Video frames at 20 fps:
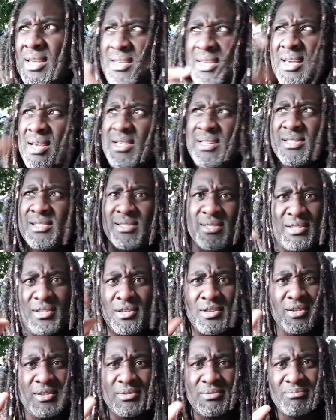yes,
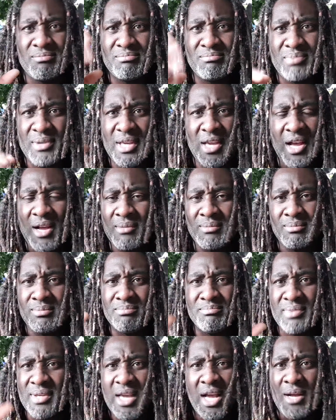be
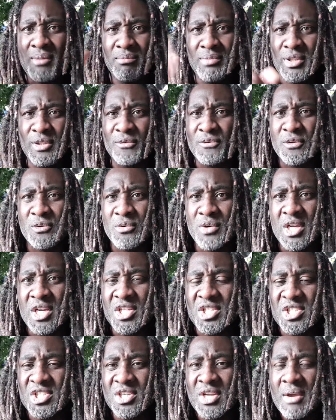humble if you
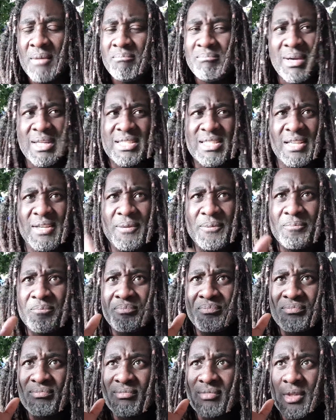wish. But
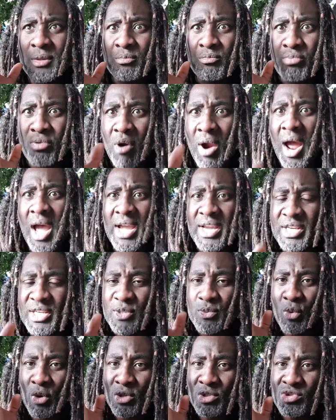pride
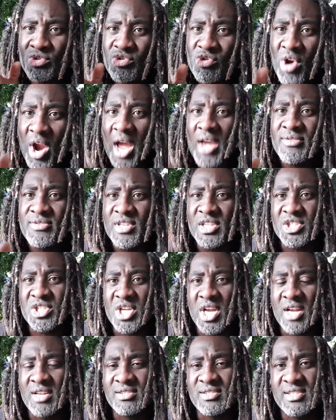is what drives a
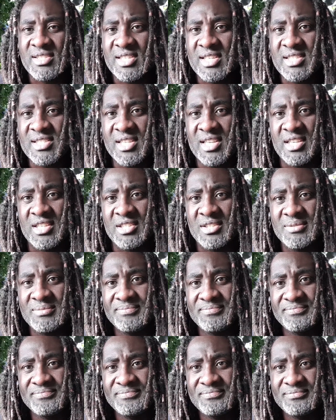child to succeed,
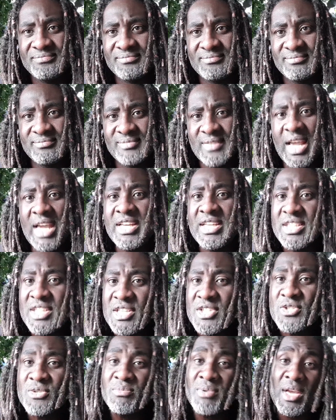and it
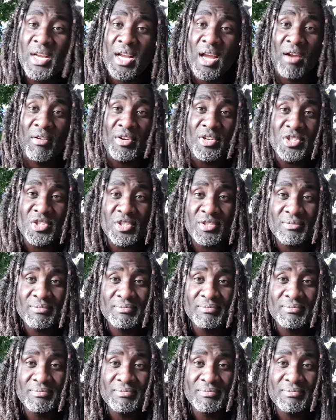needs to be encouraged.